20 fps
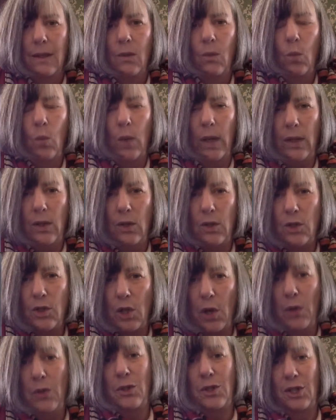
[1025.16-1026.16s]
when you
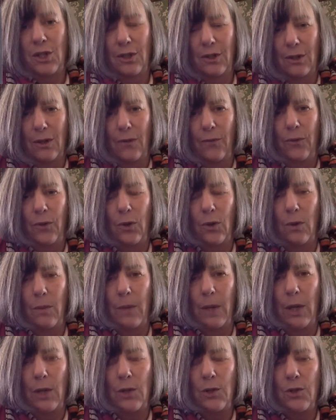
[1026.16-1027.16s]
don't turn off your
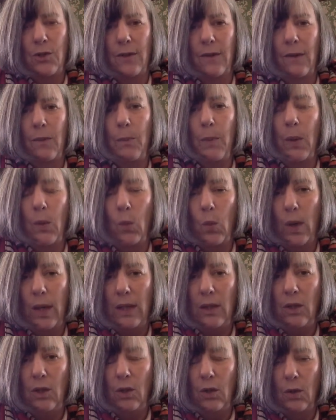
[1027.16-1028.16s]
emotions, but
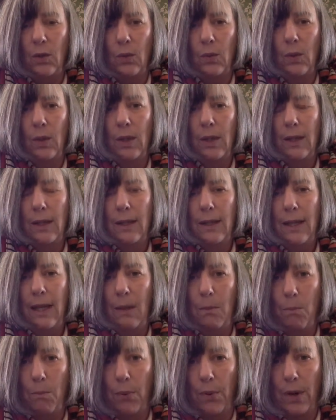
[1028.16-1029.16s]
when you
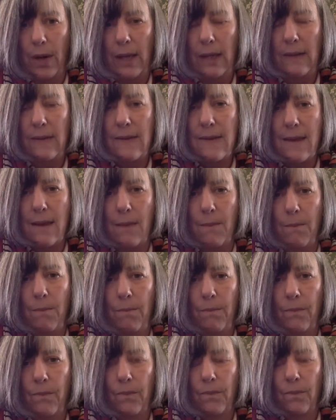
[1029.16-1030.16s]
embrace them
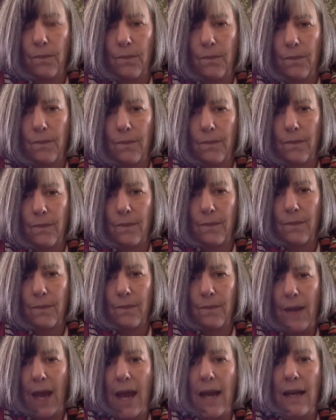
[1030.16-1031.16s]

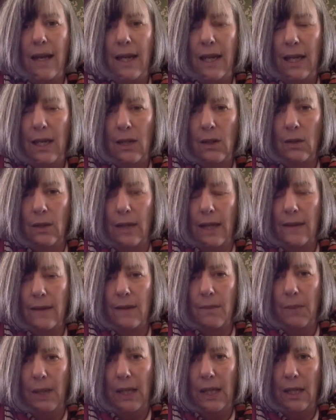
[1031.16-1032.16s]
and heal, let
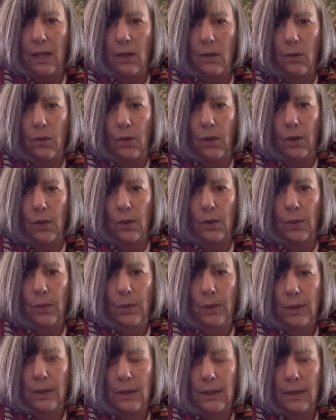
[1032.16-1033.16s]
them heal you,
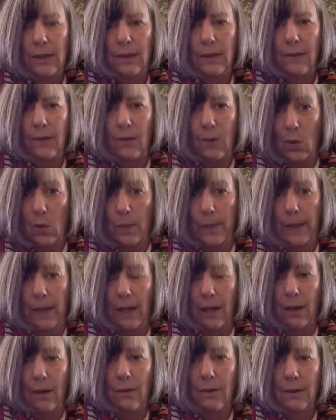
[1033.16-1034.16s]

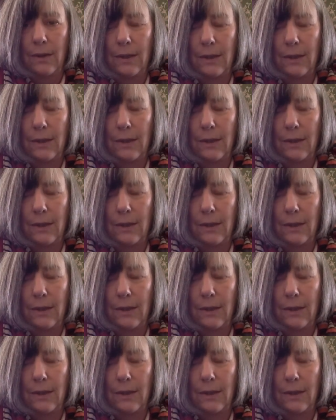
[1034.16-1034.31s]
Scorpio,